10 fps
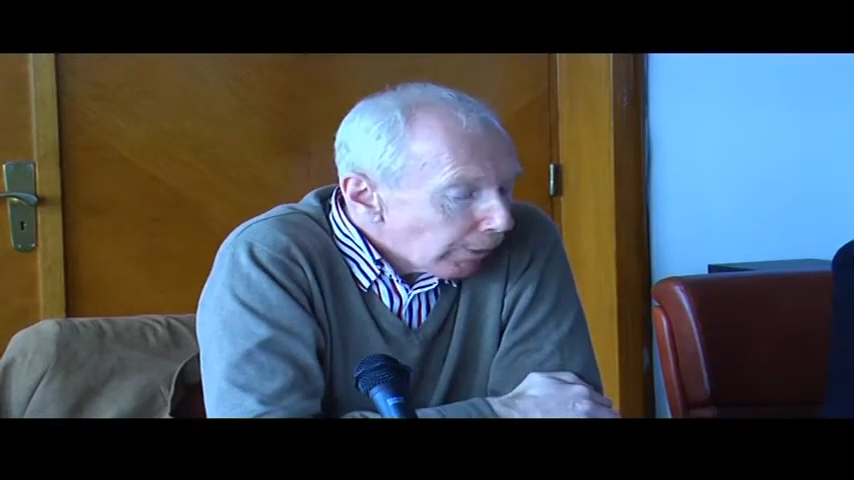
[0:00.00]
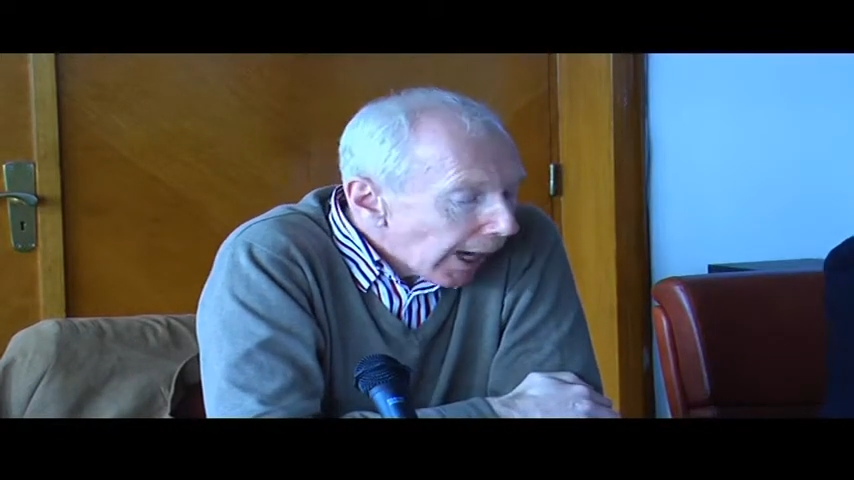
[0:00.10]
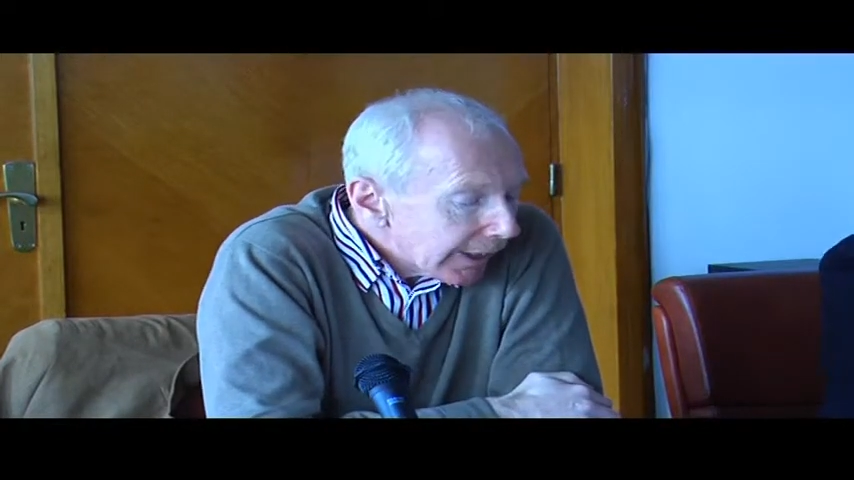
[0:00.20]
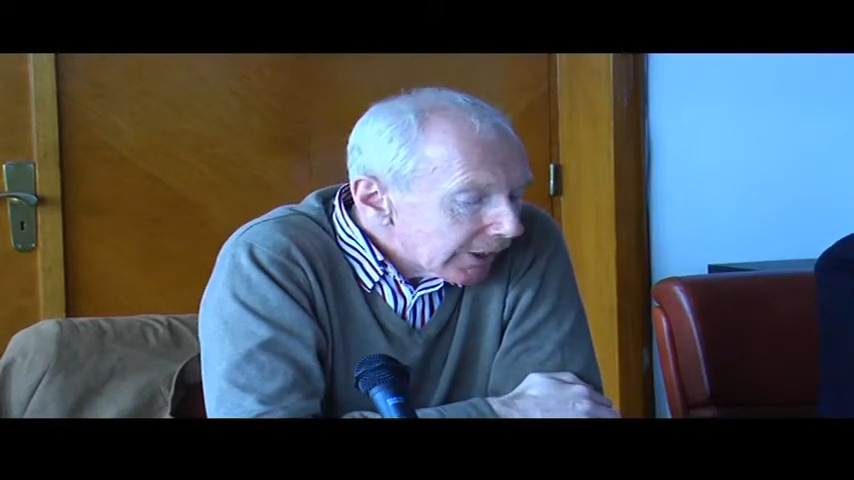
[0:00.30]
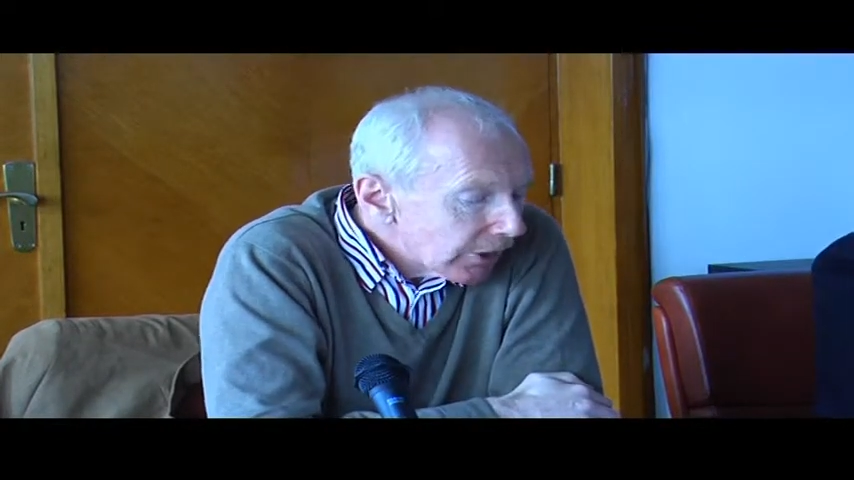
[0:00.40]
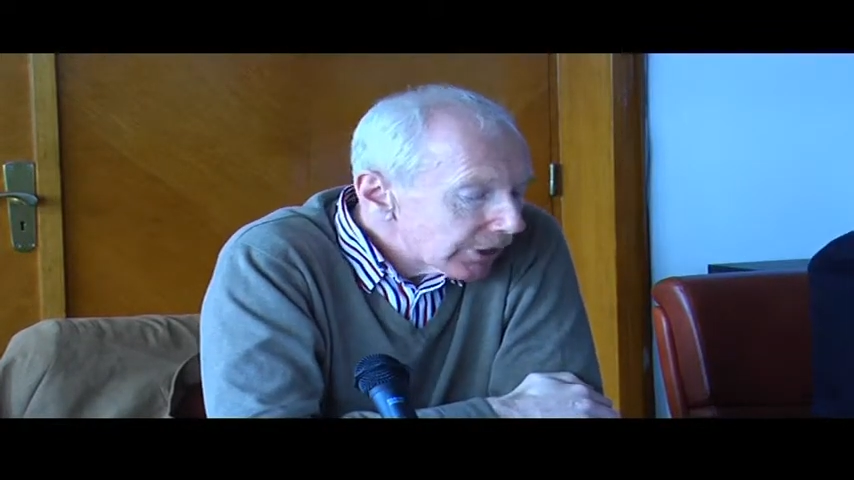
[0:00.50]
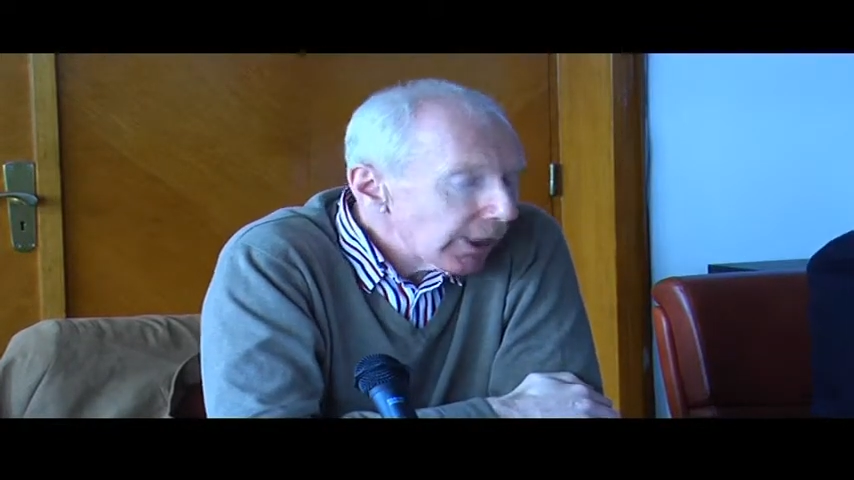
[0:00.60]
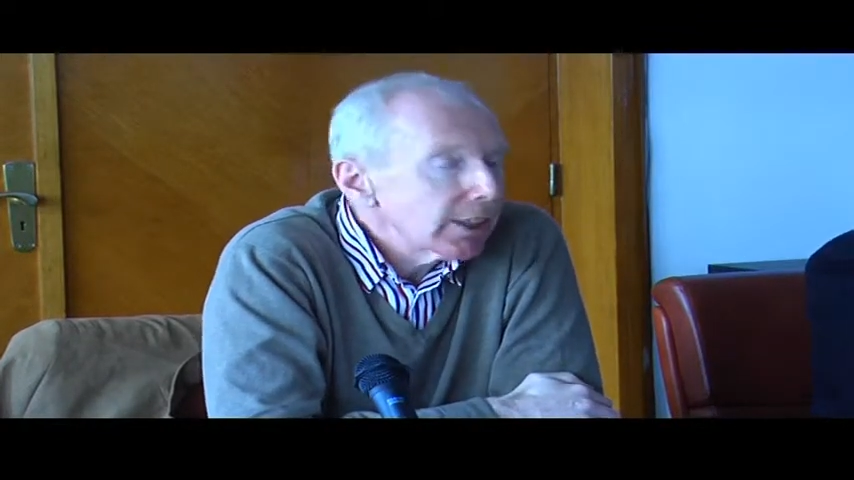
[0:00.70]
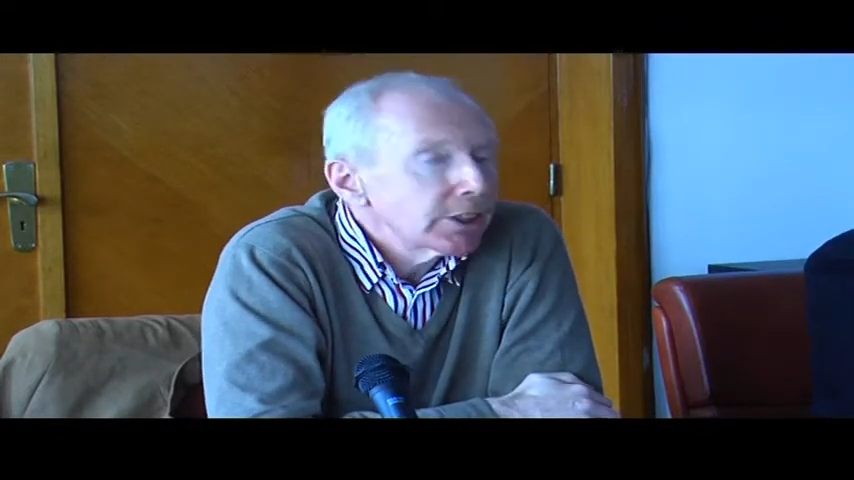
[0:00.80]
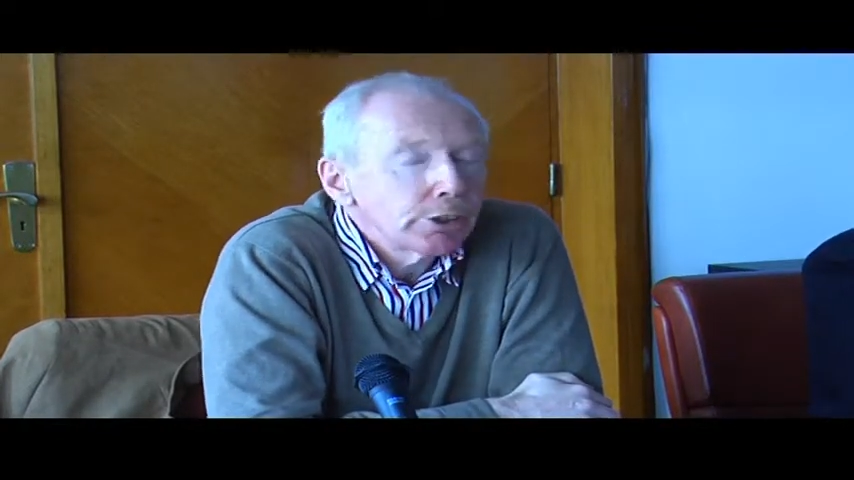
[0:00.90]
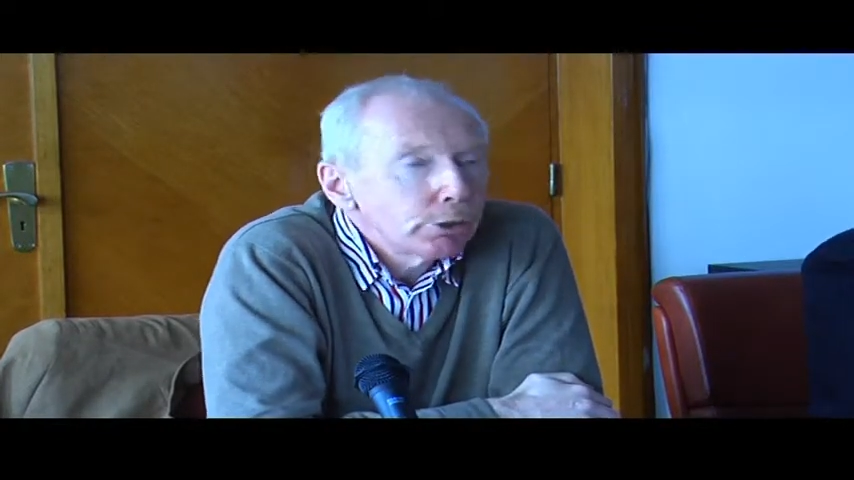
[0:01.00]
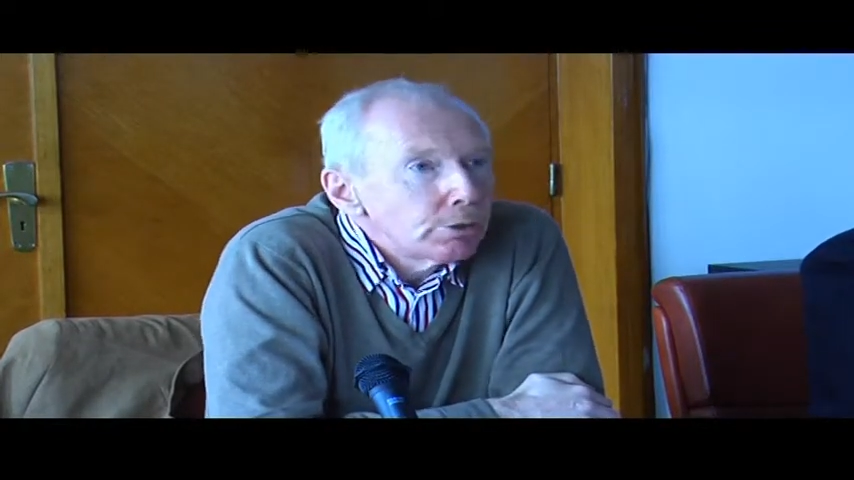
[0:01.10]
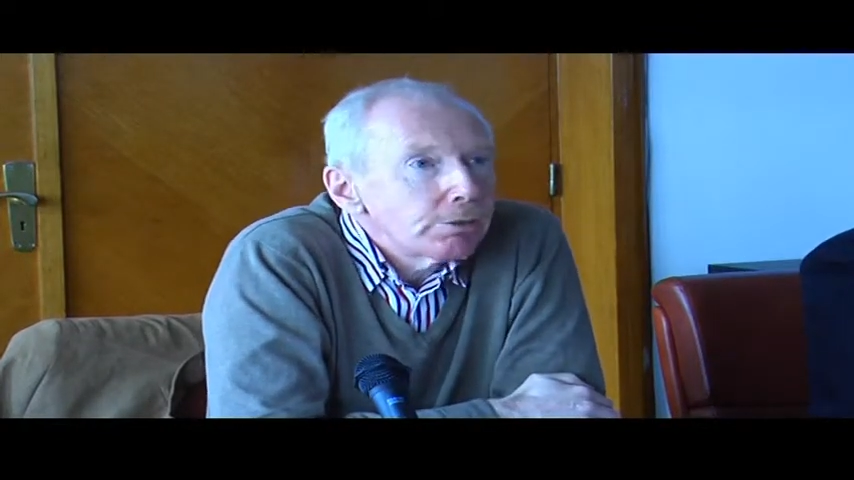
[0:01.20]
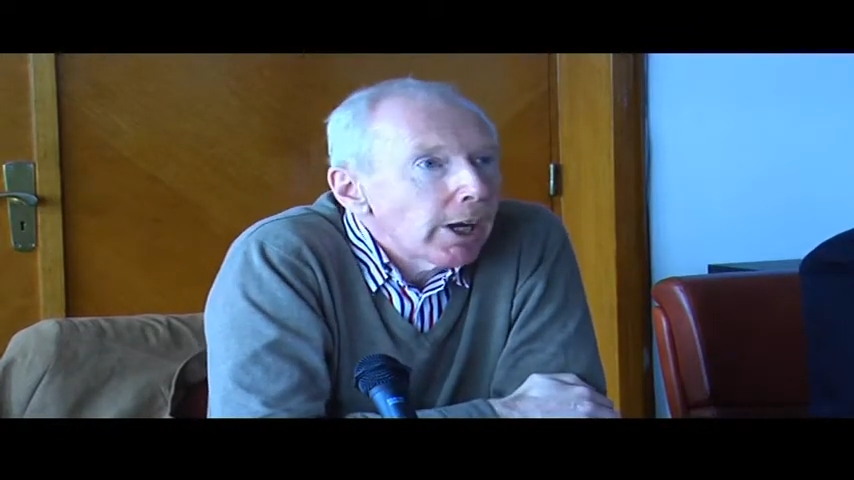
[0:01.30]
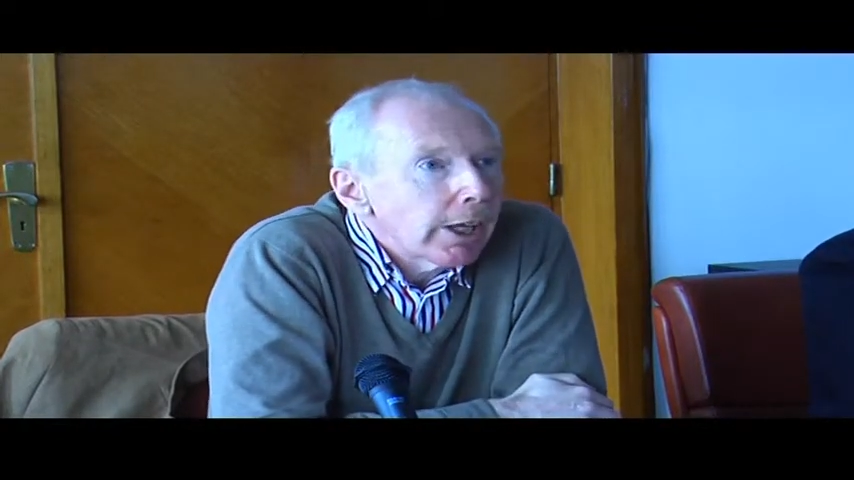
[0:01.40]
packaged as the good
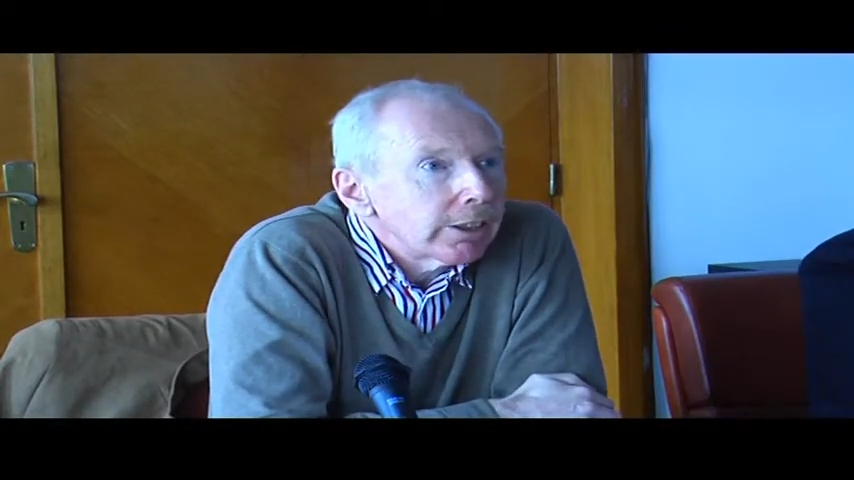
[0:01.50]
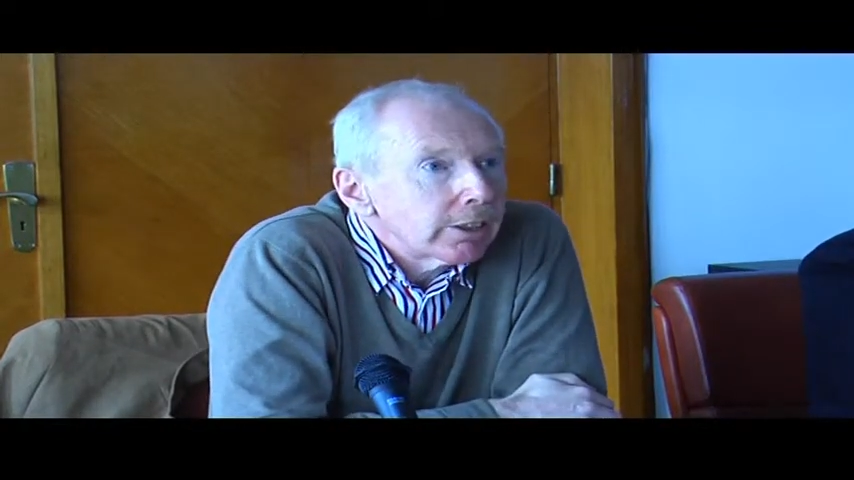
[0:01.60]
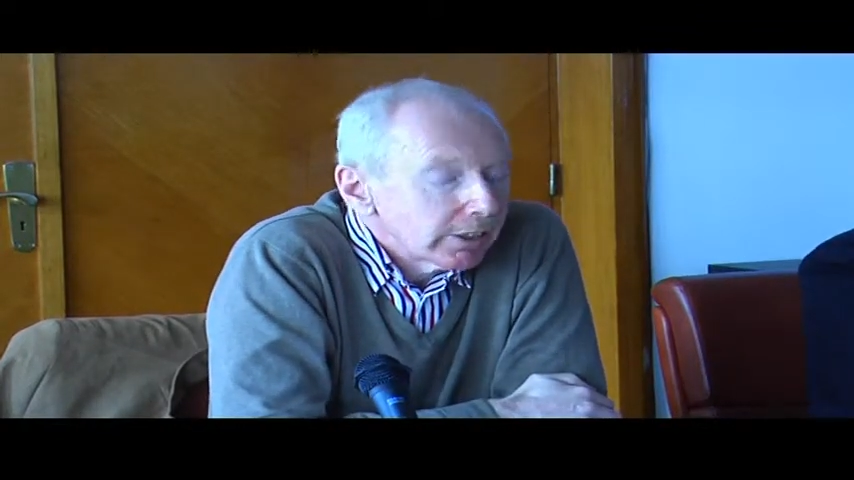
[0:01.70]
father,